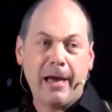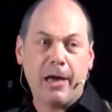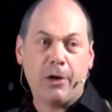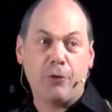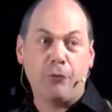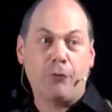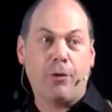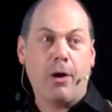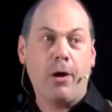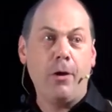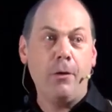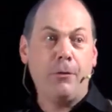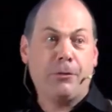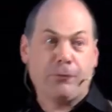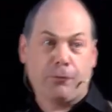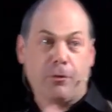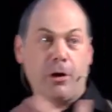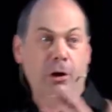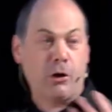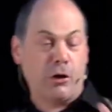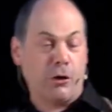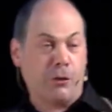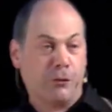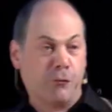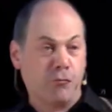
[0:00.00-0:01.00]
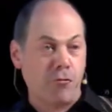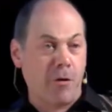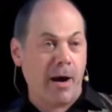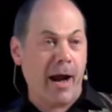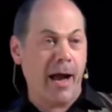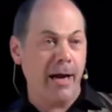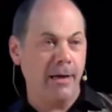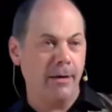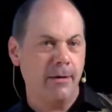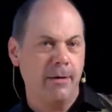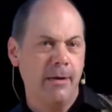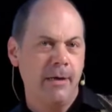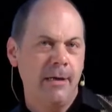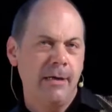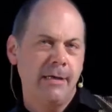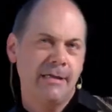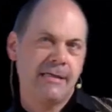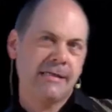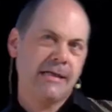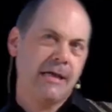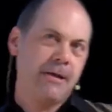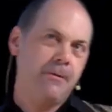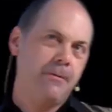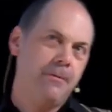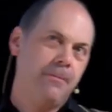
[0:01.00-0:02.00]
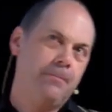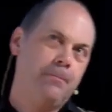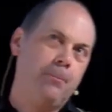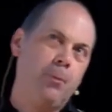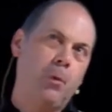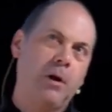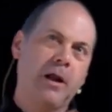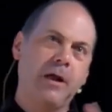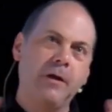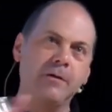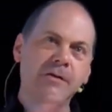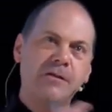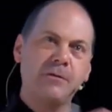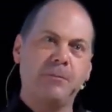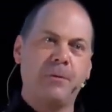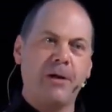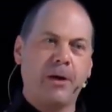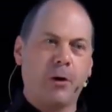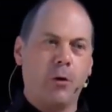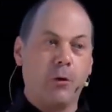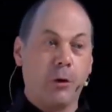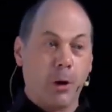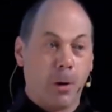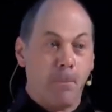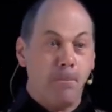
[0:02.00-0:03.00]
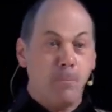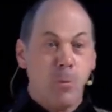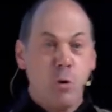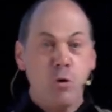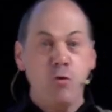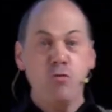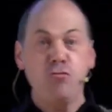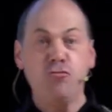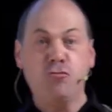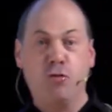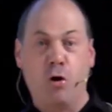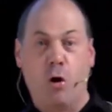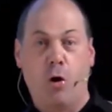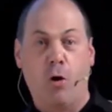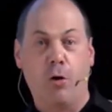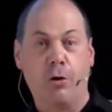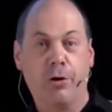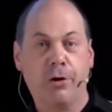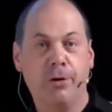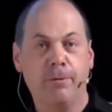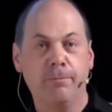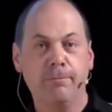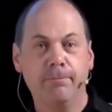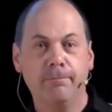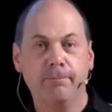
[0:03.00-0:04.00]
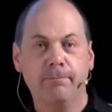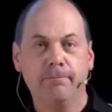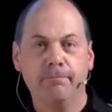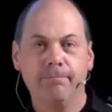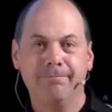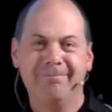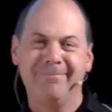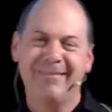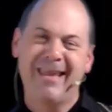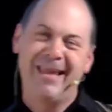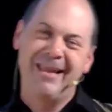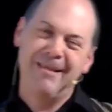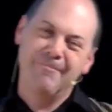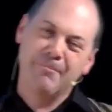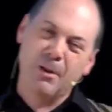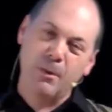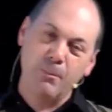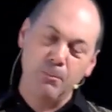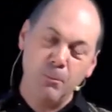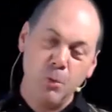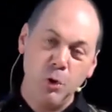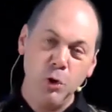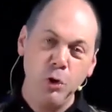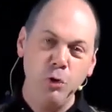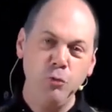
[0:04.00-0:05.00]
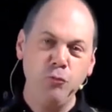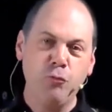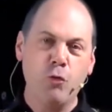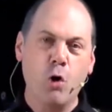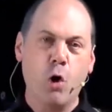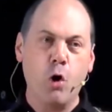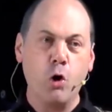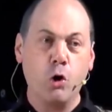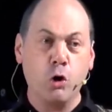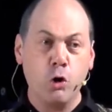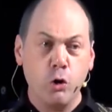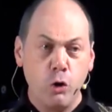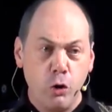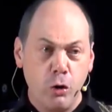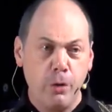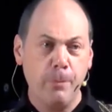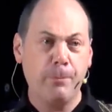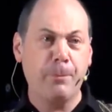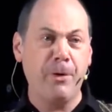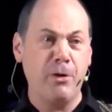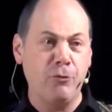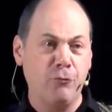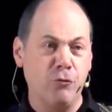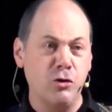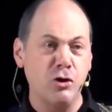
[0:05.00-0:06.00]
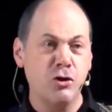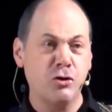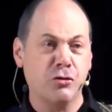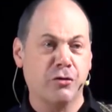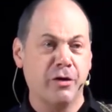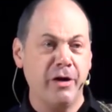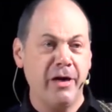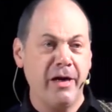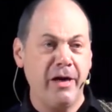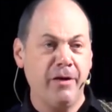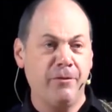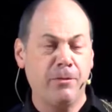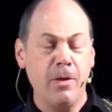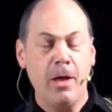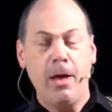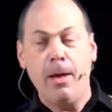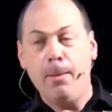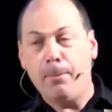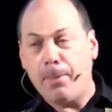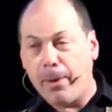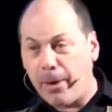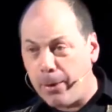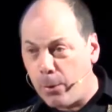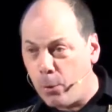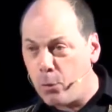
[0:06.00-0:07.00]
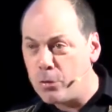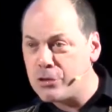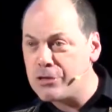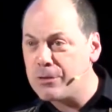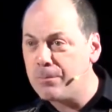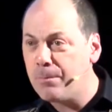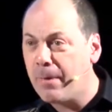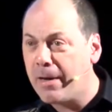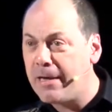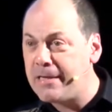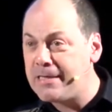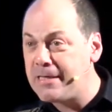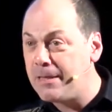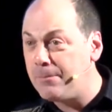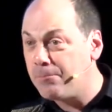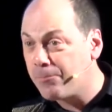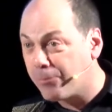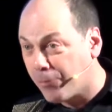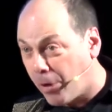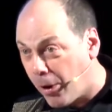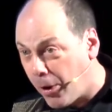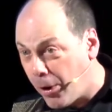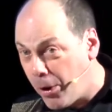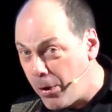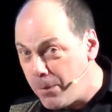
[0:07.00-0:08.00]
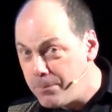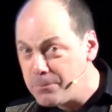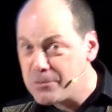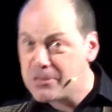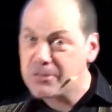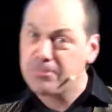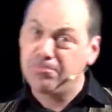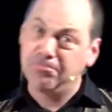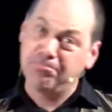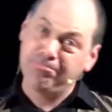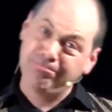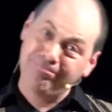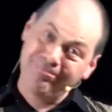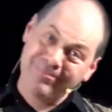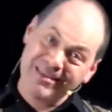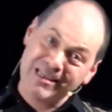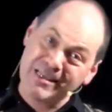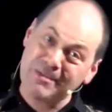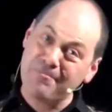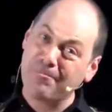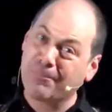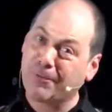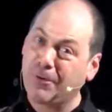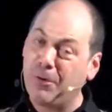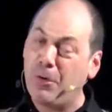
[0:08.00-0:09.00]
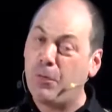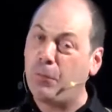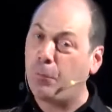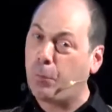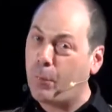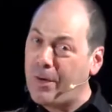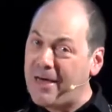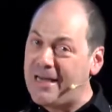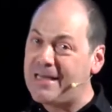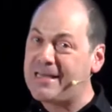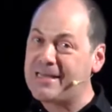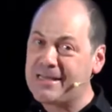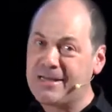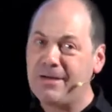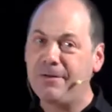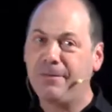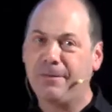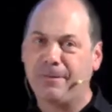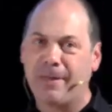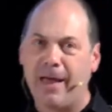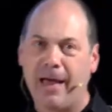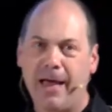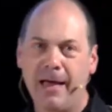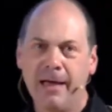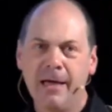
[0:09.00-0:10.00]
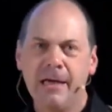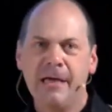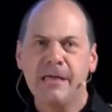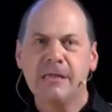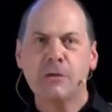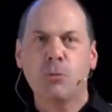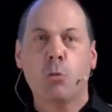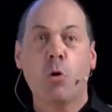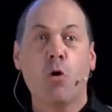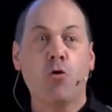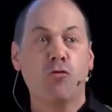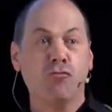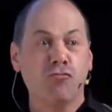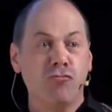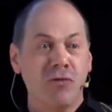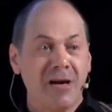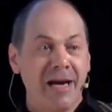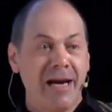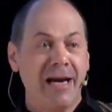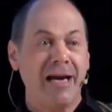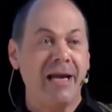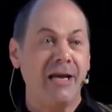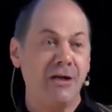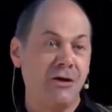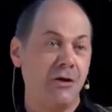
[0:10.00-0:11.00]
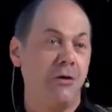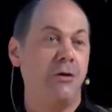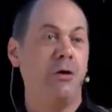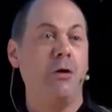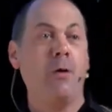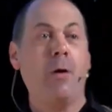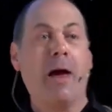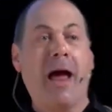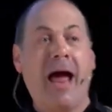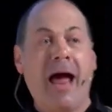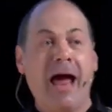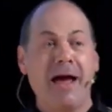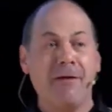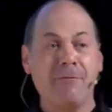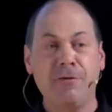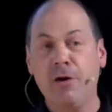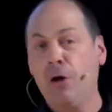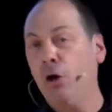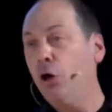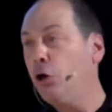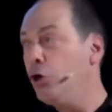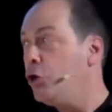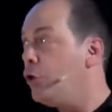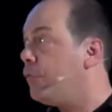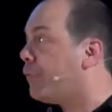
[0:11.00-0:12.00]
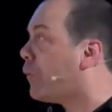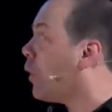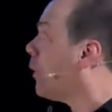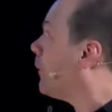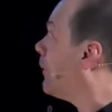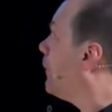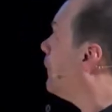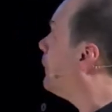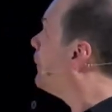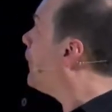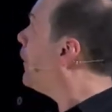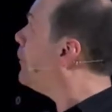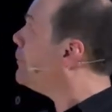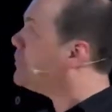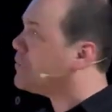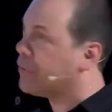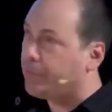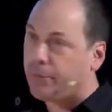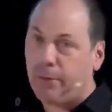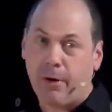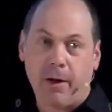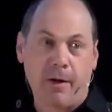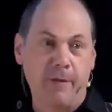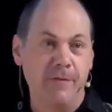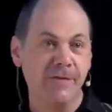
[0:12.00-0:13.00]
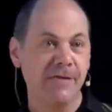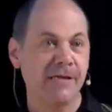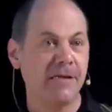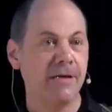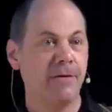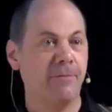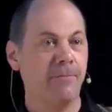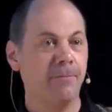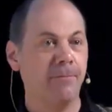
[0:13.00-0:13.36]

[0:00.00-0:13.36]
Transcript: under oath or under threat. So, what else have we got? Your moon rock. But moon rock could have been retrieved by automated probes. Doesn't prove we stood there. So, what really do you have? You've got the photographs.